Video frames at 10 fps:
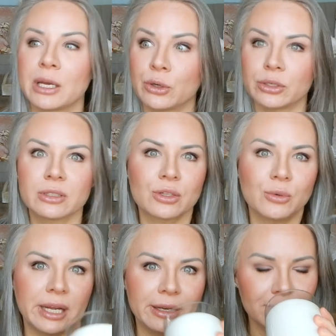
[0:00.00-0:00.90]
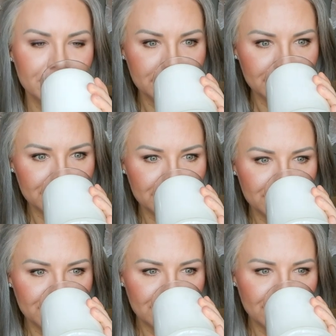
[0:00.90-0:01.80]
my curtains are white.
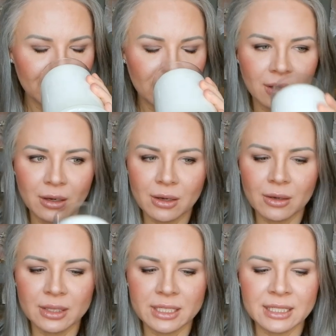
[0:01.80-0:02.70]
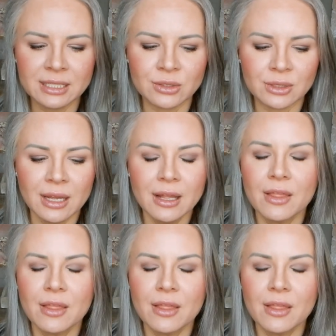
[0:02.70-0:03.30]
Oh, this is